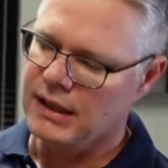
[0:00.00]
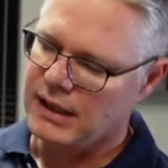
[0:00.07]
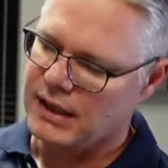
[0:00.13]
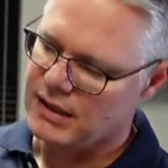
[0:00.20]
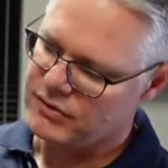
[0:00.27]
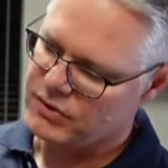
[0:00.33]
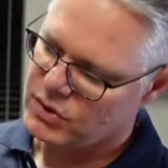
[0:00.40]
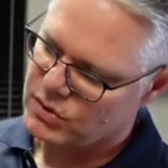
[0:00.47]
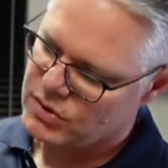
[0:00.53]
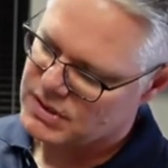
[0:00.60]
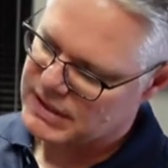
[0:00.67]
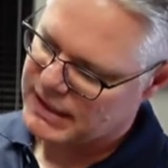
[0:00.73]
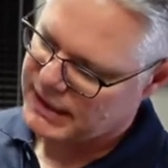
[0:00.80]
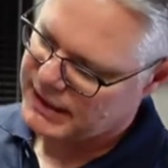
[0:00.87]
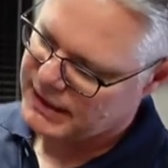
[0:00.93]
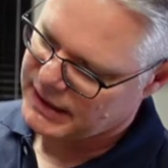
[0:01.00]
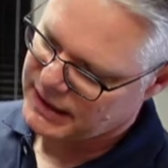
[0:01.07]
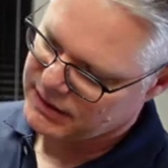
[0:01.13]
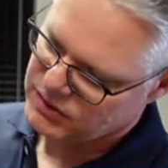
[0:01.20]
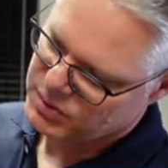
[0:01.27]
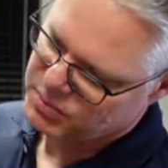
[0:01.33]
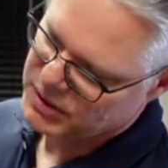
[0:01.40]
I've used a
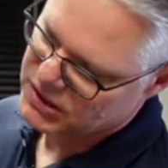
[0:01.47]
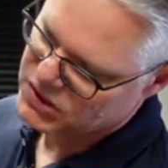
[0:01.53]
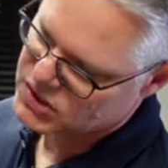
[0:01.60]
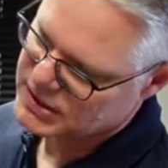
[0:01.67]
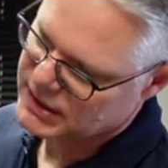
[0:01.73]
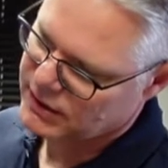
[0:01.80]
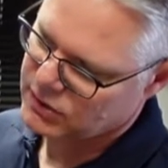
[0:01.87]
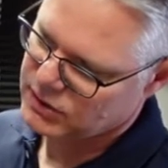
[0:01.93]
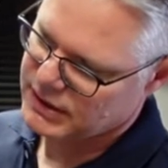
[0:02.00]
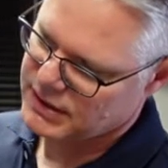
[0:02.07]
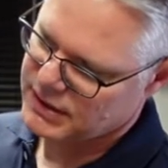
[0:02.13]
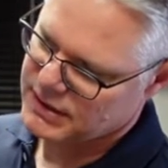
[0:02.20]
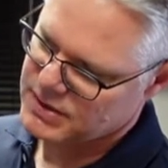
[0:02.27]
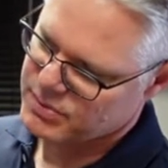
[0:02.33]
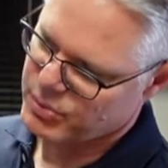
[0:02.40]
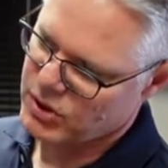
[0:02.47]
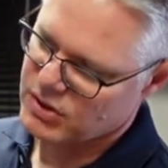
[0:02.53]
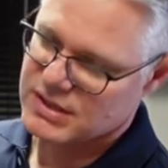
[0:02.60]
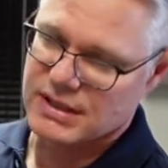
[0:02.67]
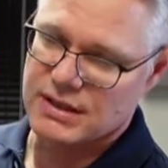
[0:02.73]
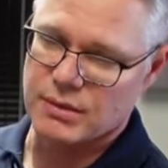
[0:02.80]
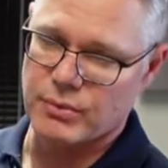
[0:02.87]
heavy beach towel in this
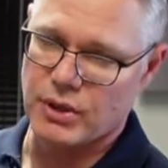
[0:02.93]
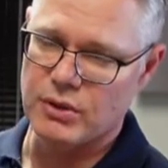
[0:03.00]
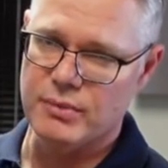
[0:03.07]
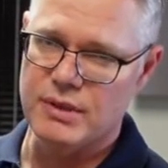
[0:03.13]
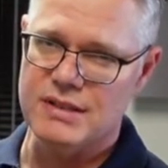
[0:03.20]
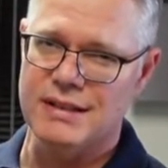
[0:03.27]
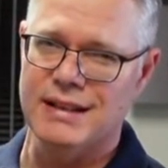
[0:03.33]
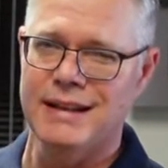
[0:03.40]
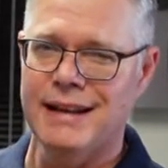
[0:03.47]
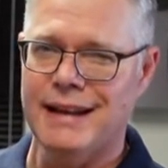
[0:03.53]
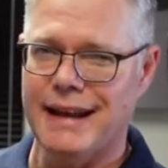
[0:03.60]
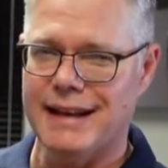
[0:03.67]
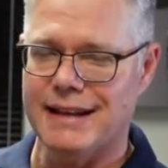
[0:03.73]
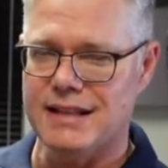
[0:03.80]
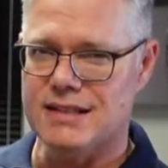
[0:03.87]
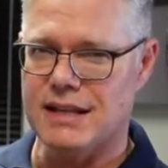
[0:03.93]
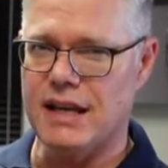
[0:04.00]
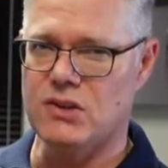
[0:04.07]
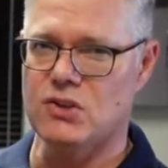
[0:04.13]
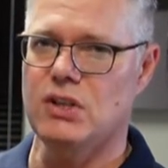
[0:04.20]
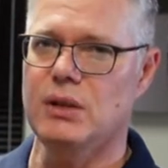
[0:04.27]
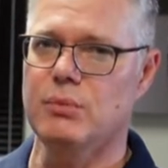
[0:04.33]
box at the moment, and it's
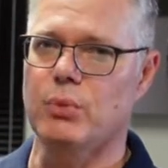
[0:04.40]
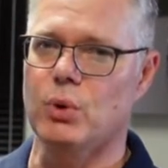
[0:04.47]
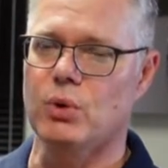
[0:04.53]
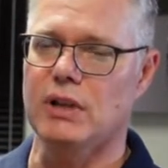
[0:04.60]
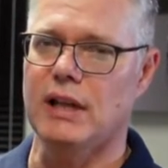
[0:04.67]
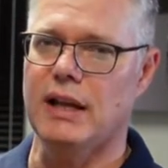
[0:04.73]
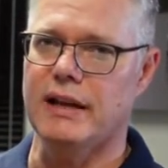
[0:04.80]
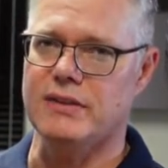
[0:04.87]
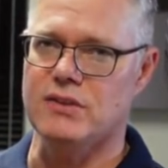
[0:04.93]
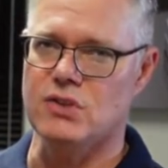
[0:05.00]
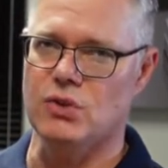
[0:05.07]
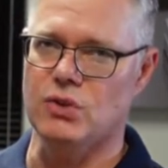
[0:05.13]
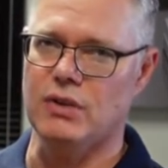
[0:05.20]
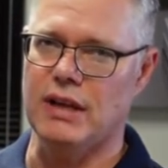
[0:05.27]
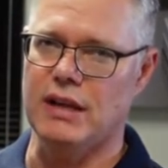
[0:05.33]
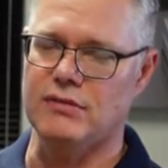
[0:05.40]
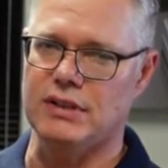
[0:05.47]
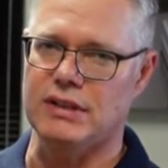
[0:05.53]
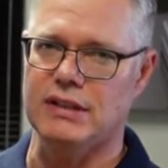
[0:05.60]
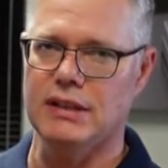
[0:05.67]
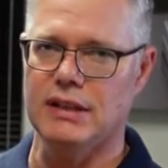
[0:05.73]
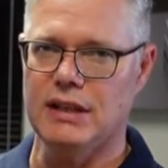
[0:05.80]
actually borderline too heavy.